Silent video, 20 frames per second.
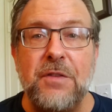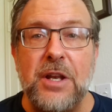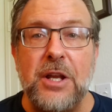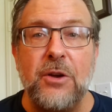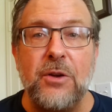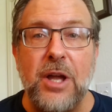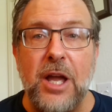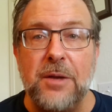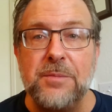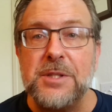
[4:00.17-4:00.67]

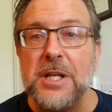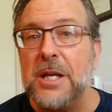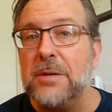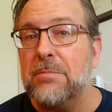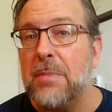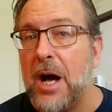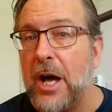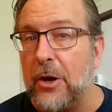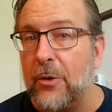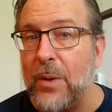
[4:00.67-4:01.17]
video games in
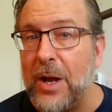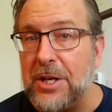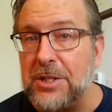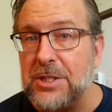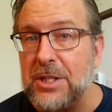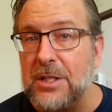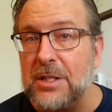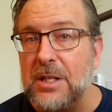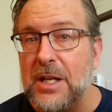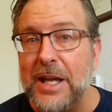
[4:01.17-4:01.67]

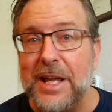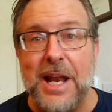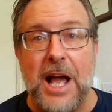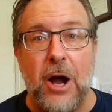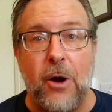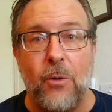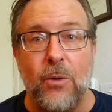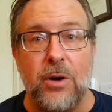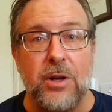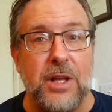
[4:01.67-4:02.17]
moderation, an
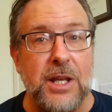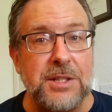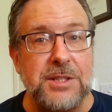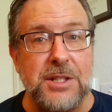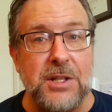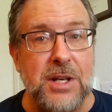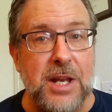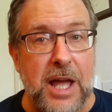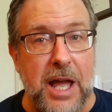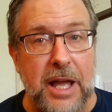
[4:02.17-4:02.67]
hour or less
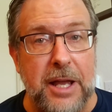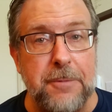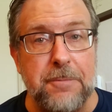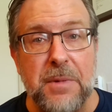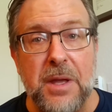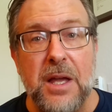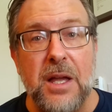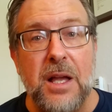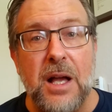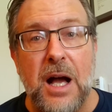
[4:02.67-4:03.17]
a day,
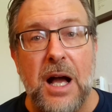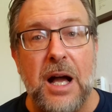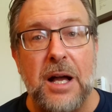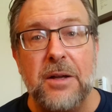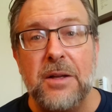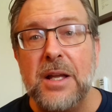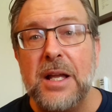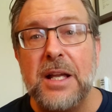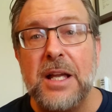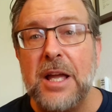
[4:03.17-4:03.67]

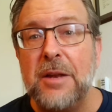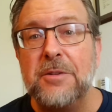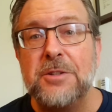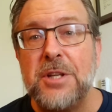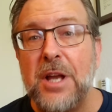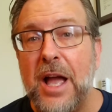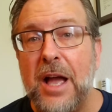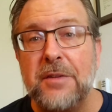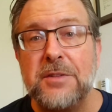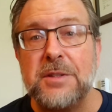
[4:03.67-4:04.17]
can
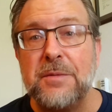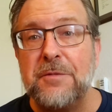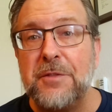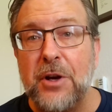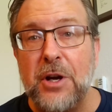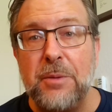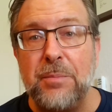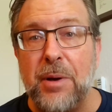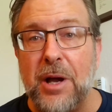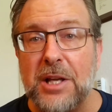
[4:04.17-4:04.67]
have some
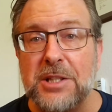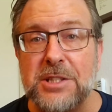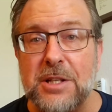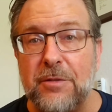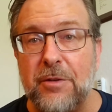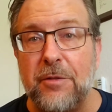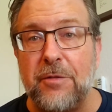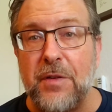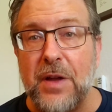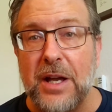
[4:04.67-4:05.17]
very
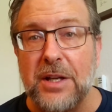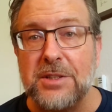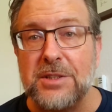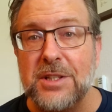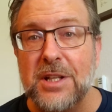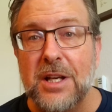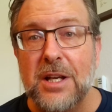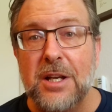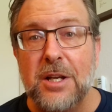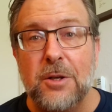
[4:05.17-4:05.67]
positive
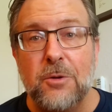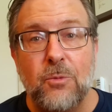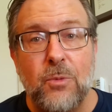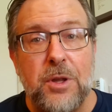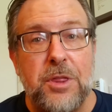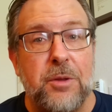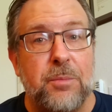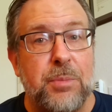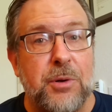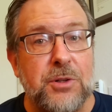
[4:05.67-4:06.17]
effects
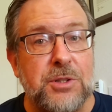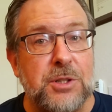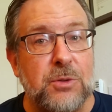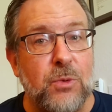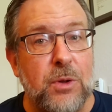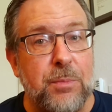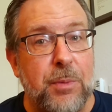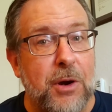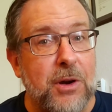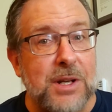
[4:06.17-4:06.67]
with a person
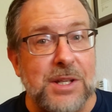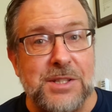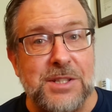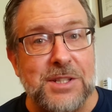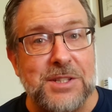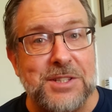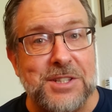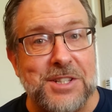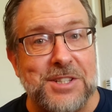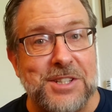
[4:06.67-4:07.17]
with
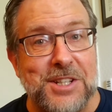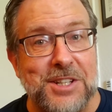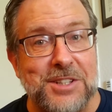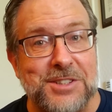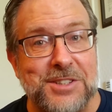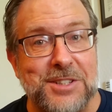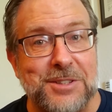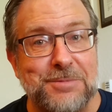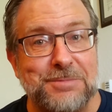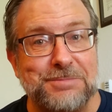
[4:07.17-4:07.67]
Parkinson's
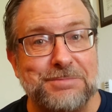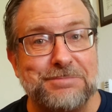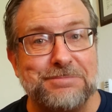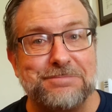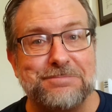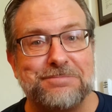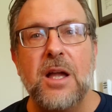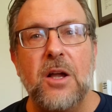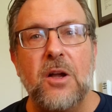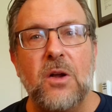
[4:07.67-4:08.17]
disease.
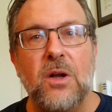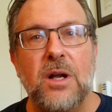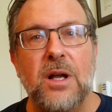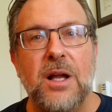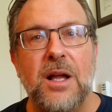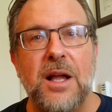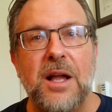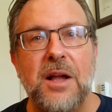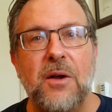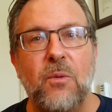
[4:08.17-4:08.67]

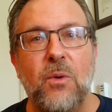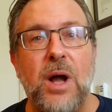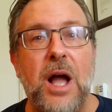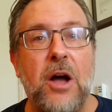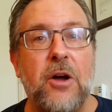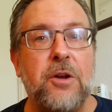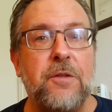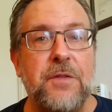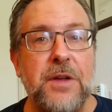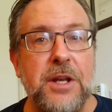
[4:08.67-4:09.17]
Well,
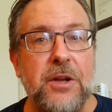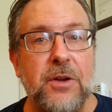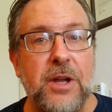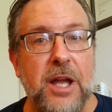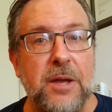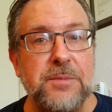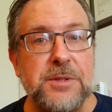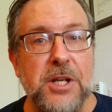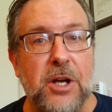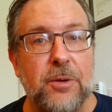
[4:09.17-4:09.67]
how do video
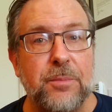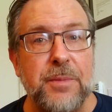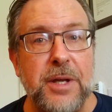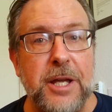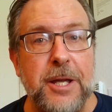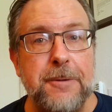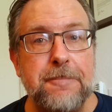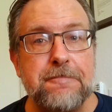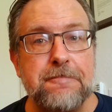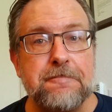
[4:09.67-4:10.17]
games help
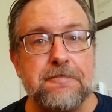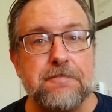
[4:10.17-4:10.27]
me?